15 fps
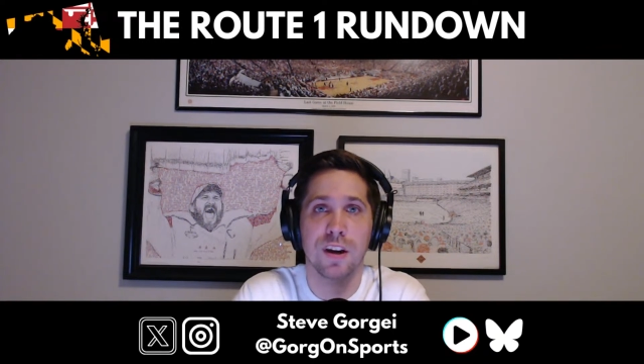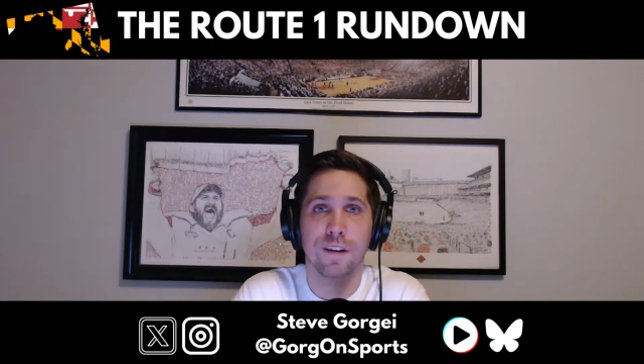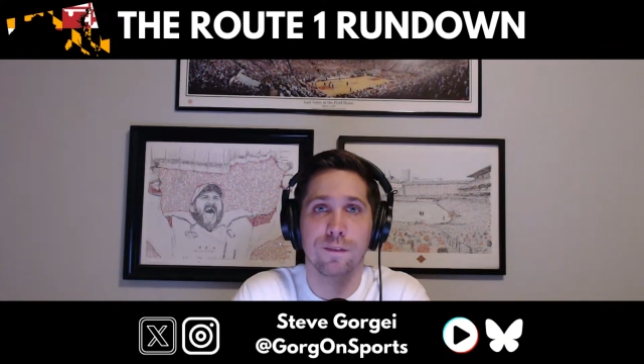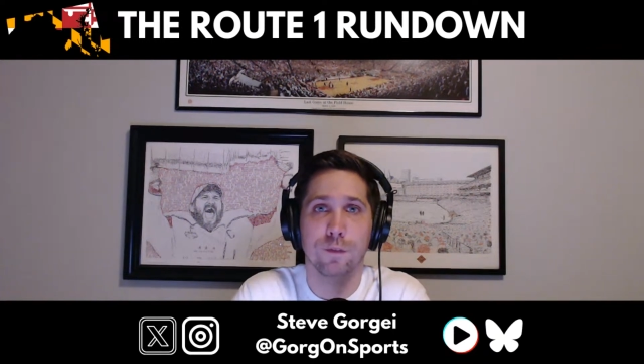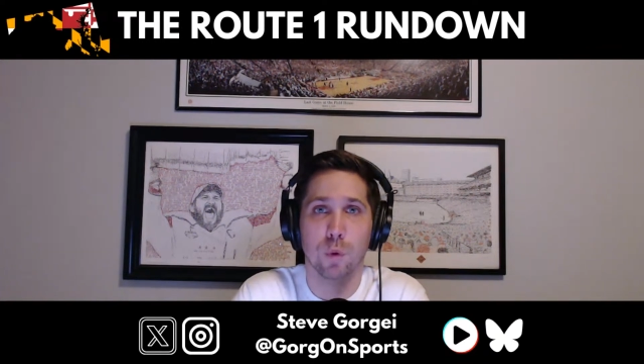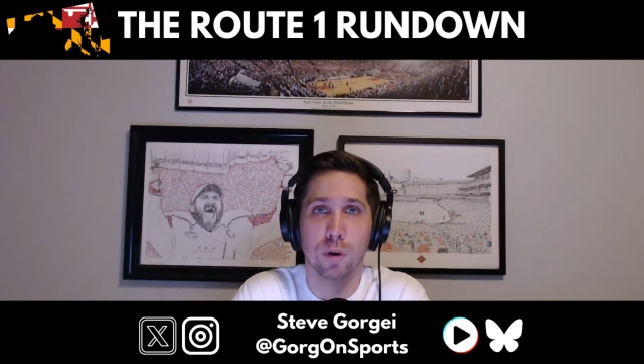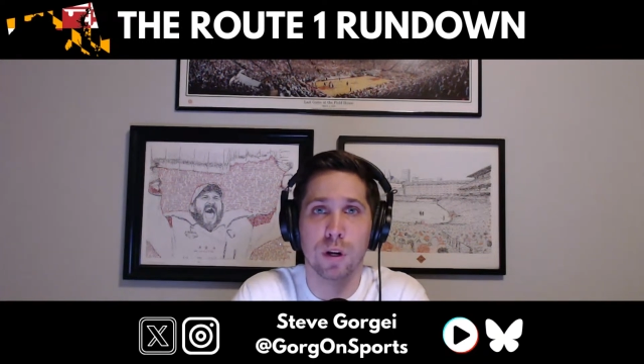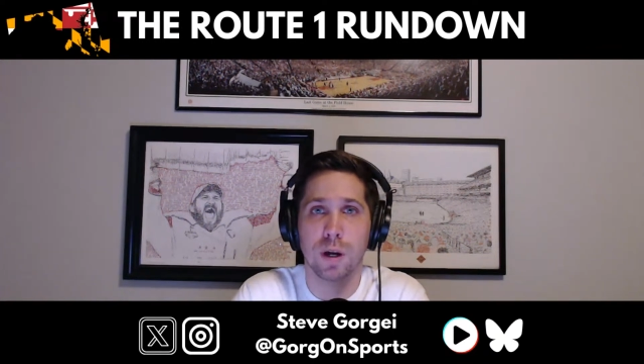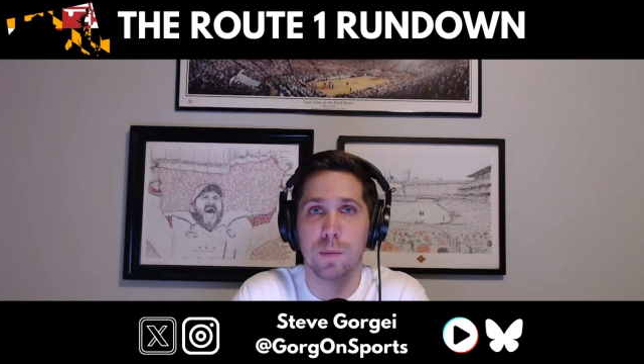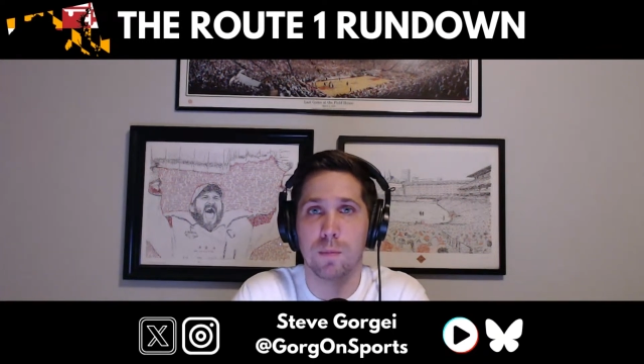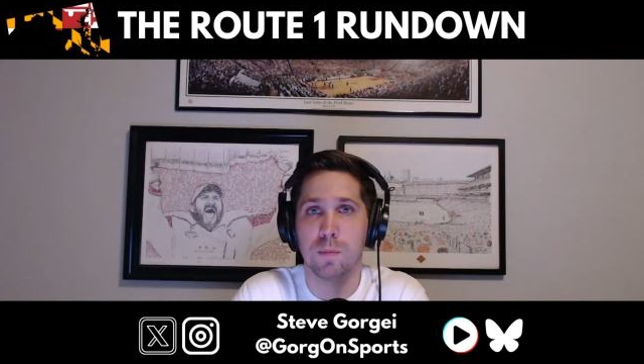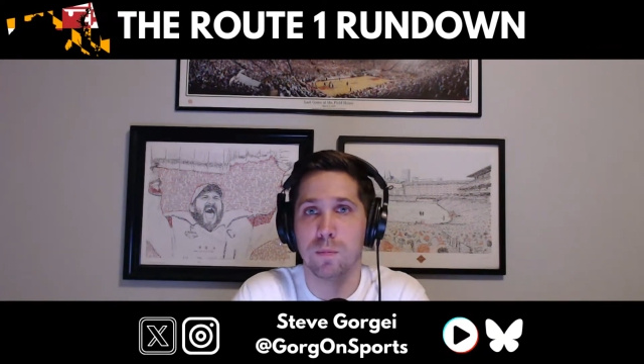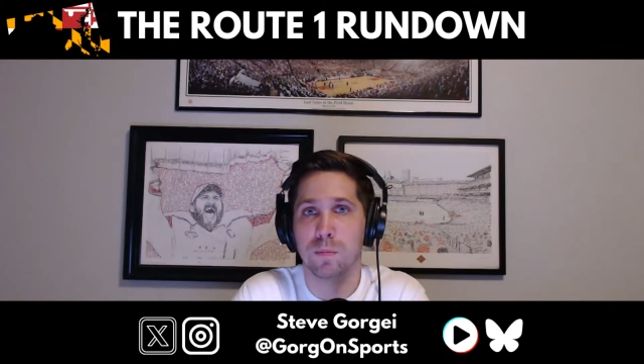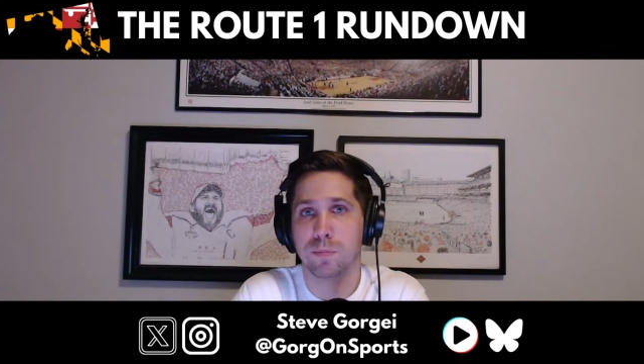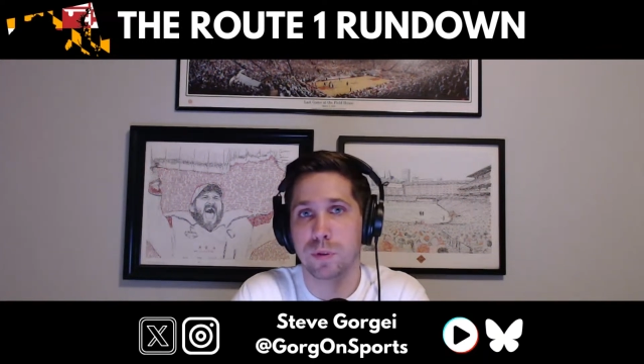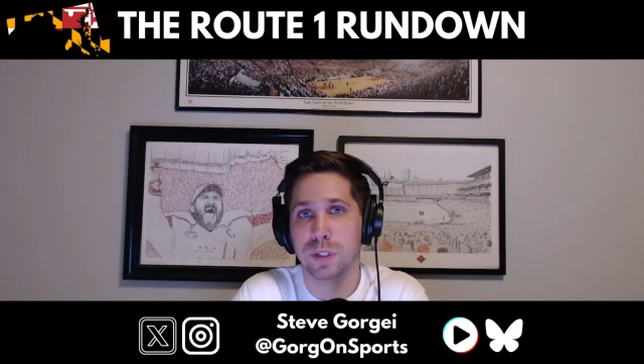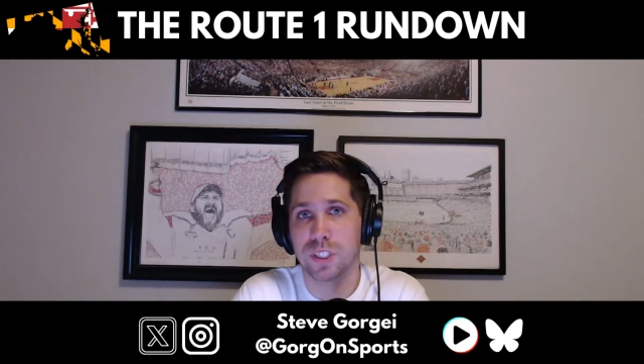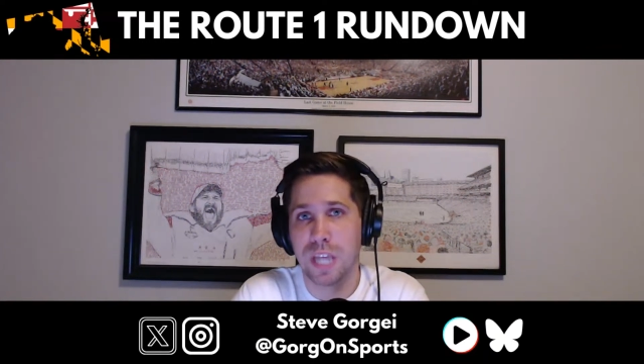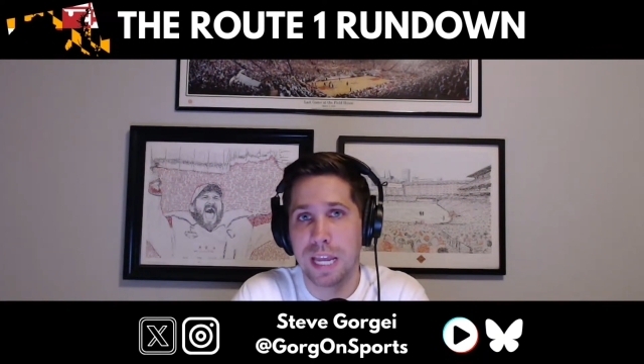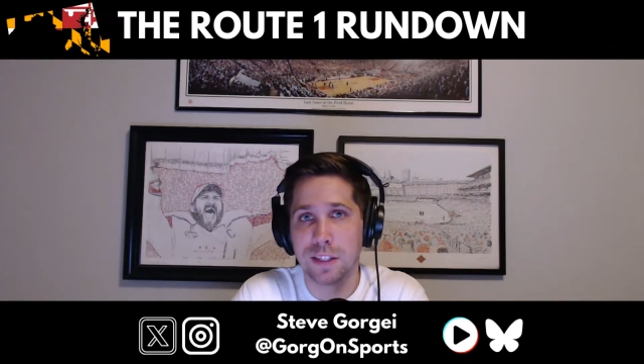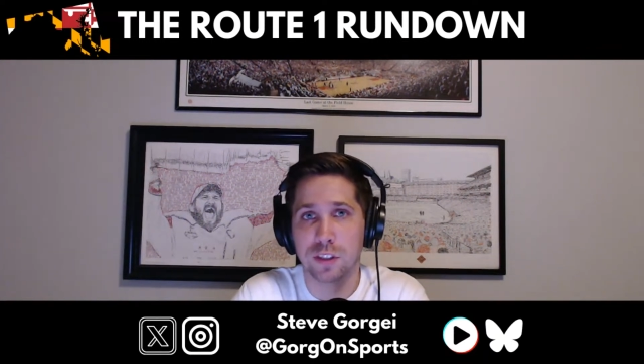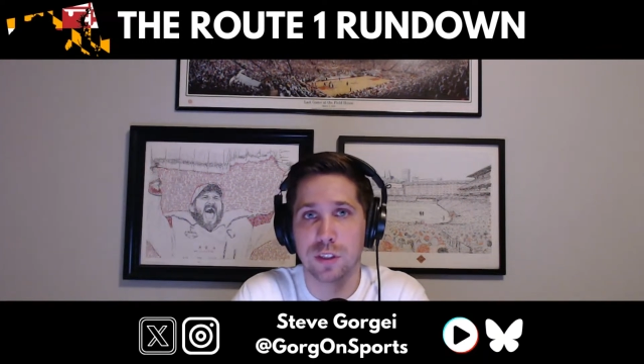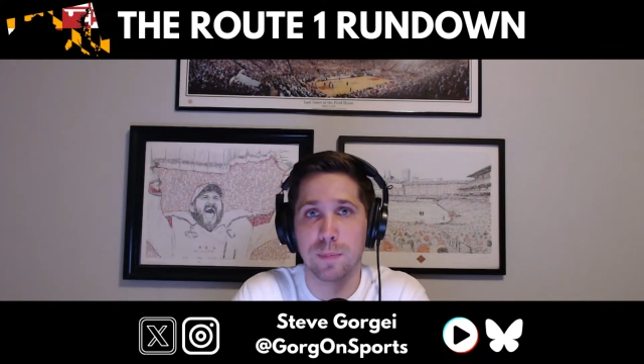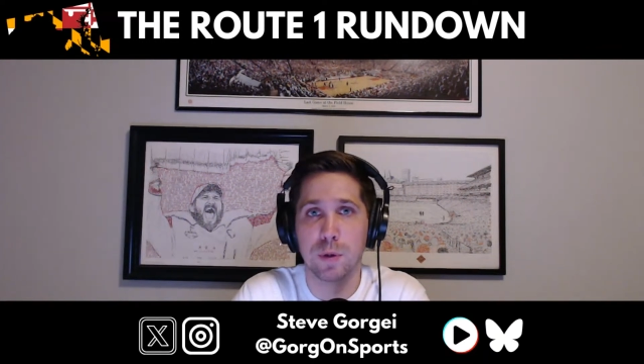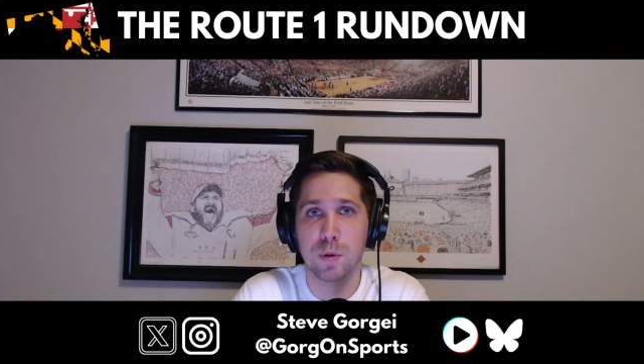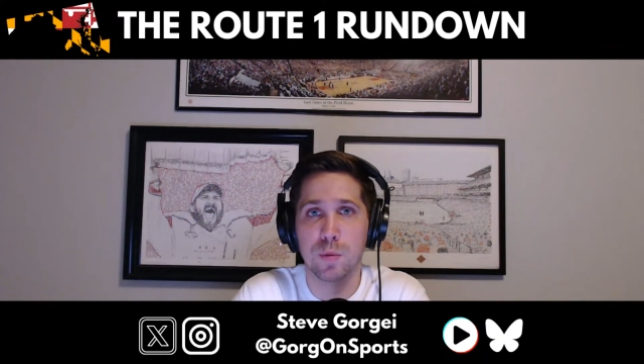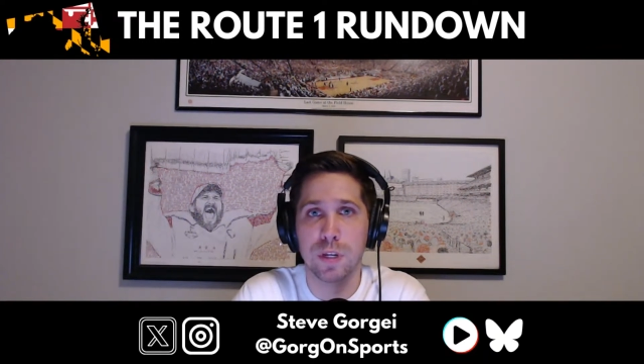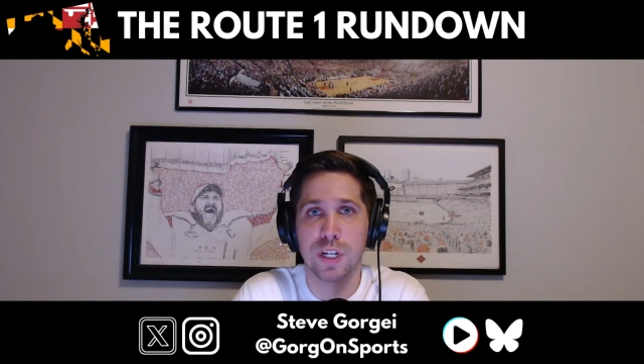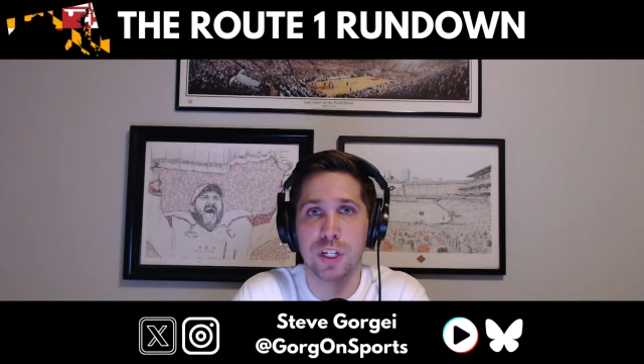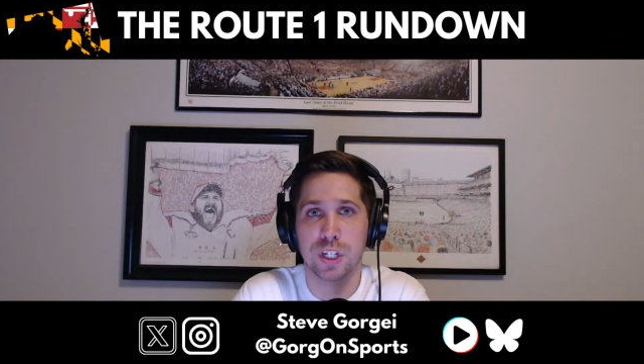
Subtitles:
Florida presents some unique